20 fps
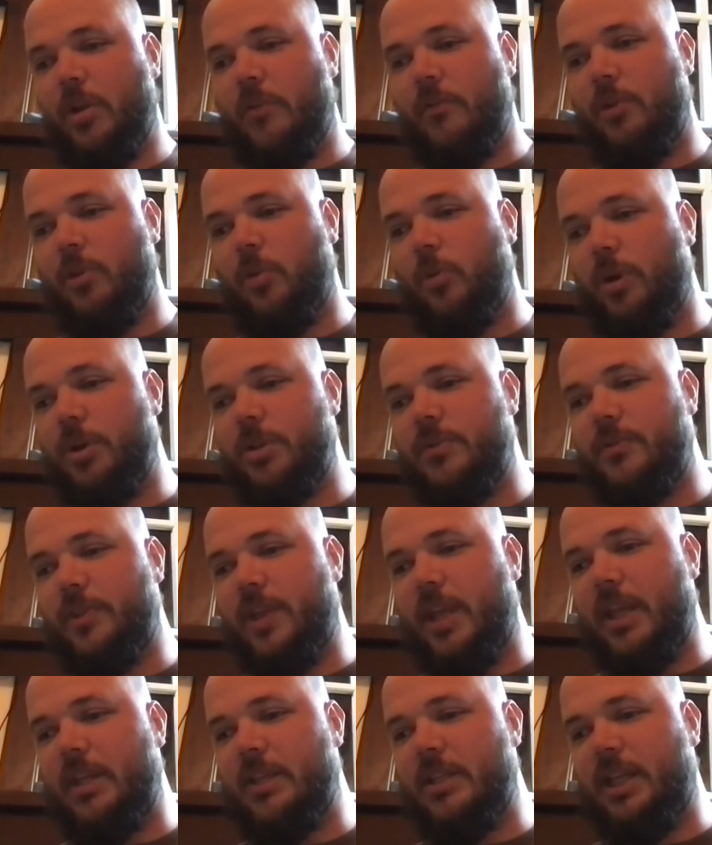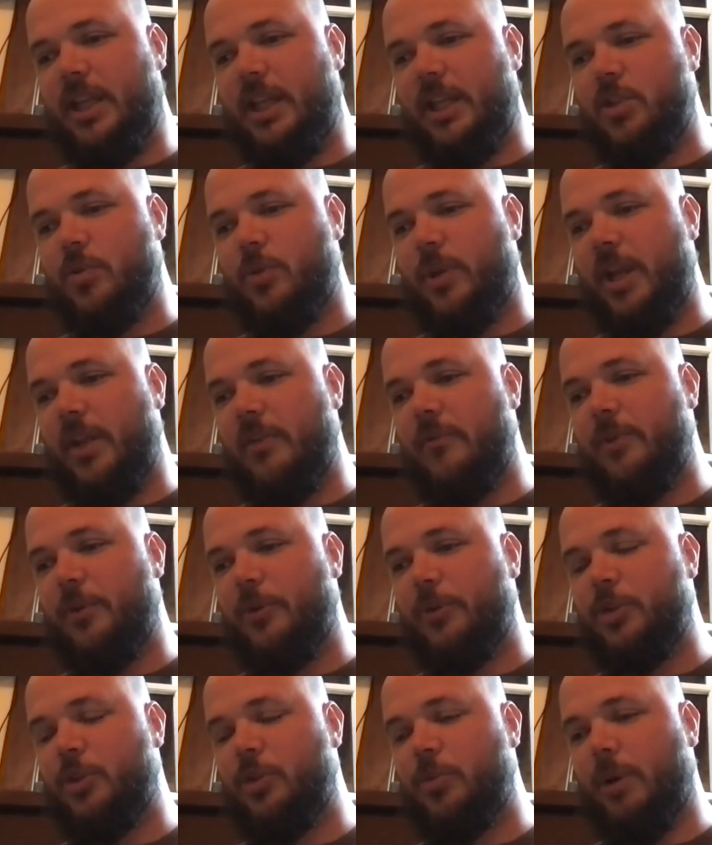For the want of canteens, we had
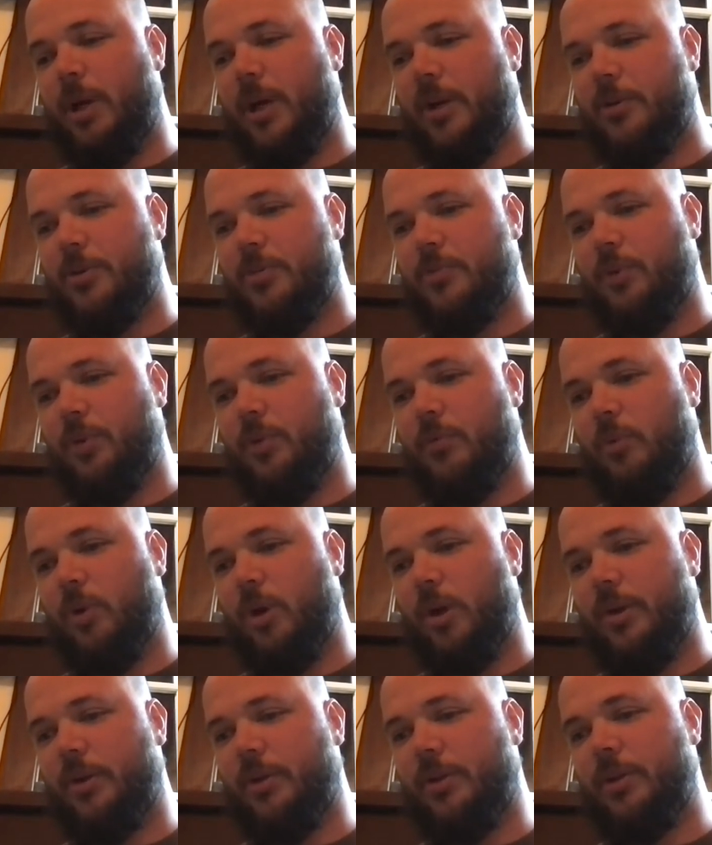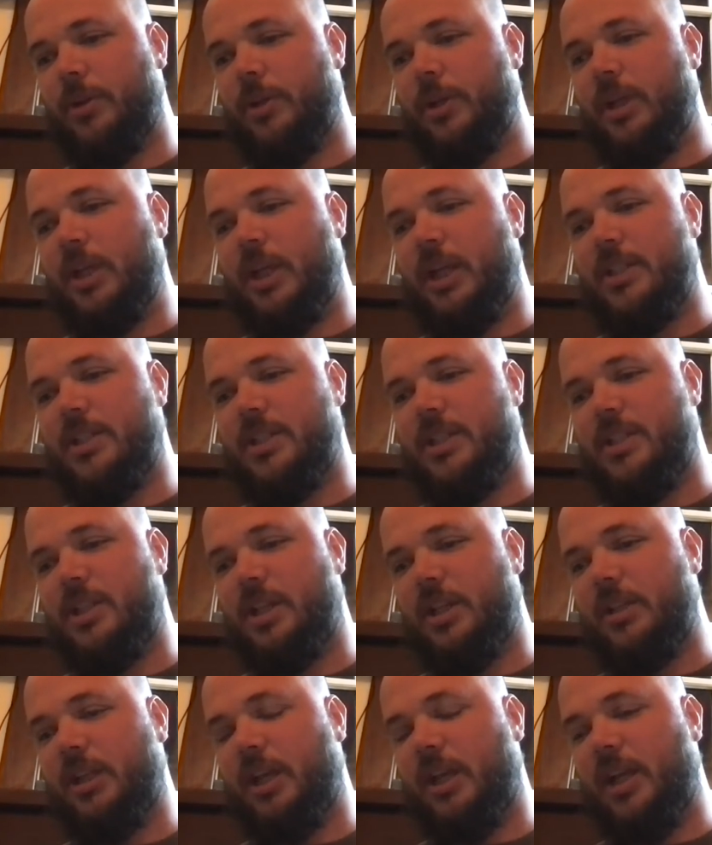filled two bottles full of water. As the
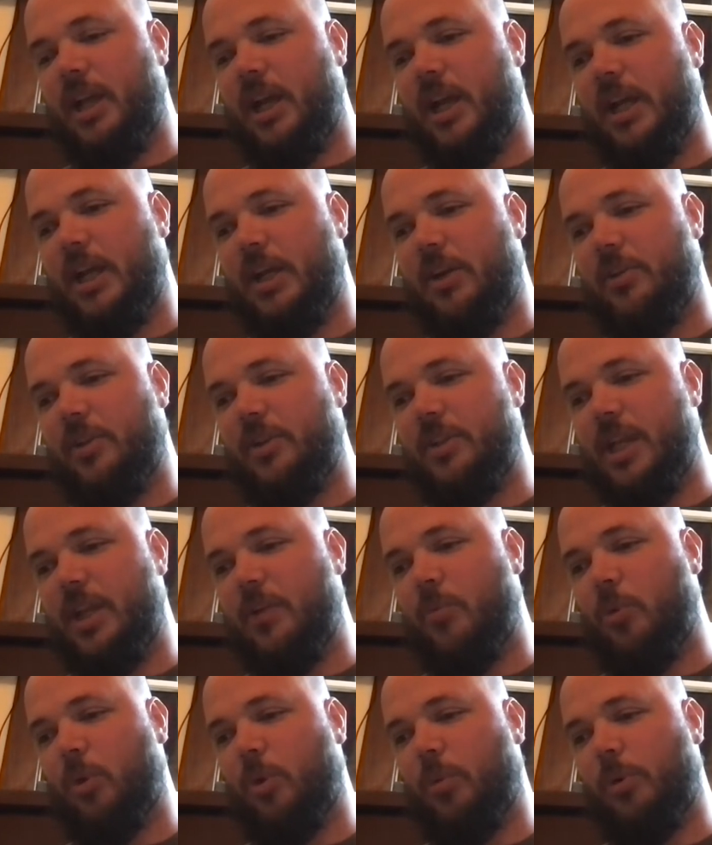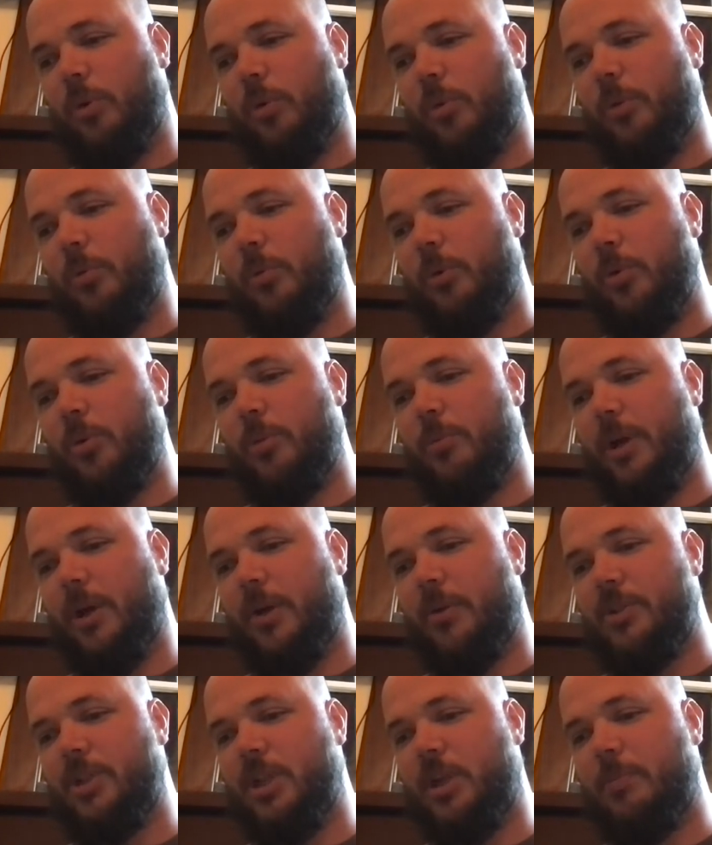sun got higher and the day warmer, we rolled the
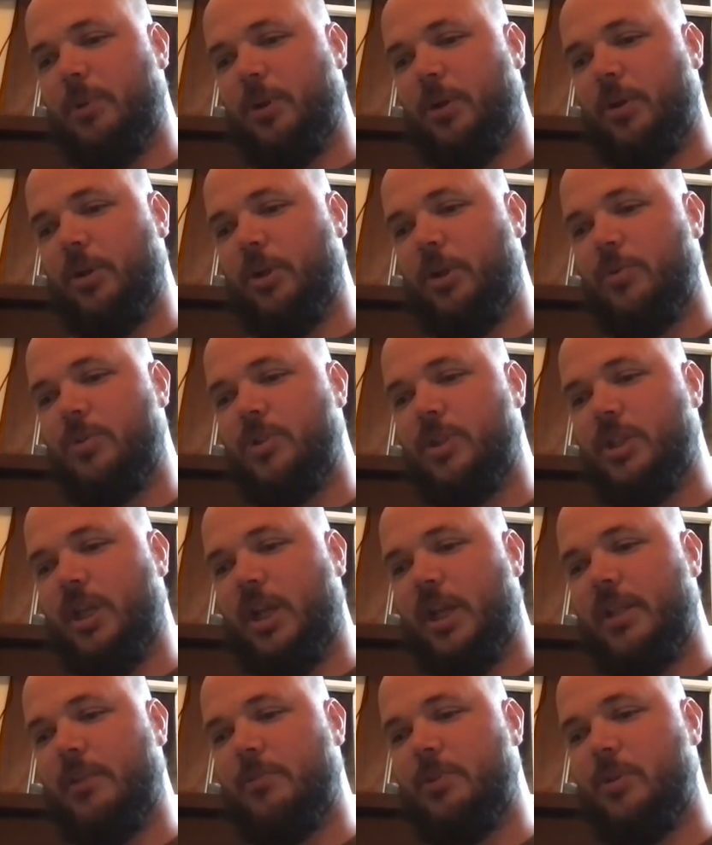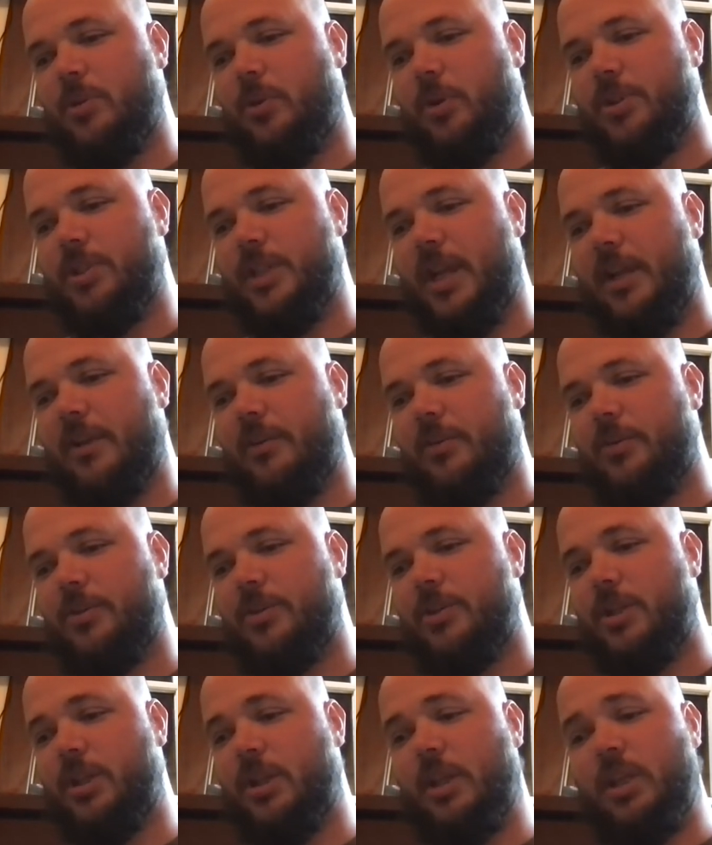bottles up in our coats and tied them to our saddles.